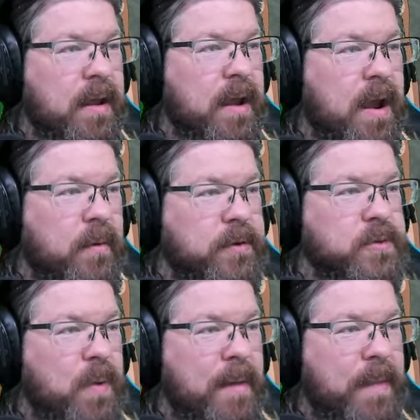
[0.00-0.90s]
All right, we'll
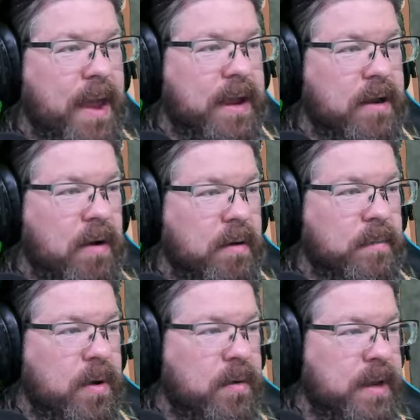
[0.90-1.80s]
swap back into
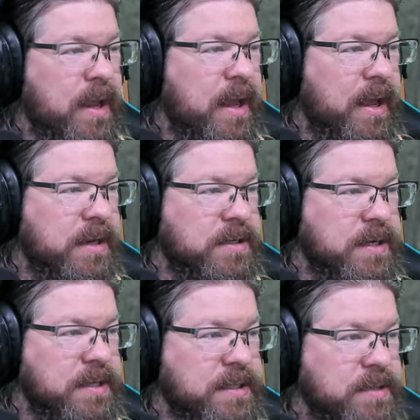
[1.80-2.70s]
Harmonia and
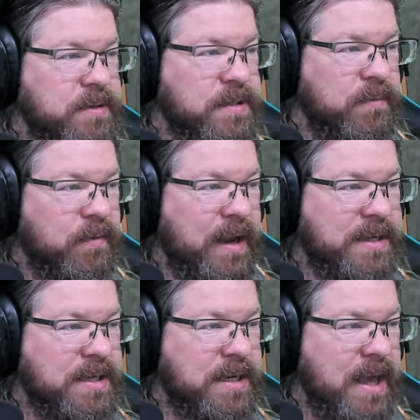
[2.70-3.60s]
just do some
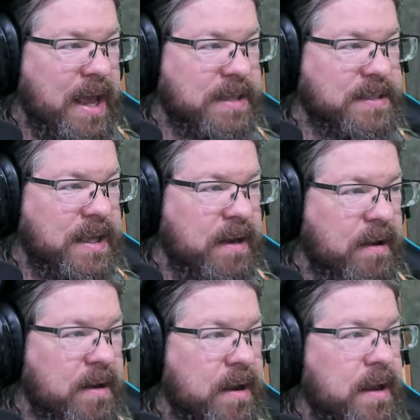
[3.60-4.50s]
ranged attacks there.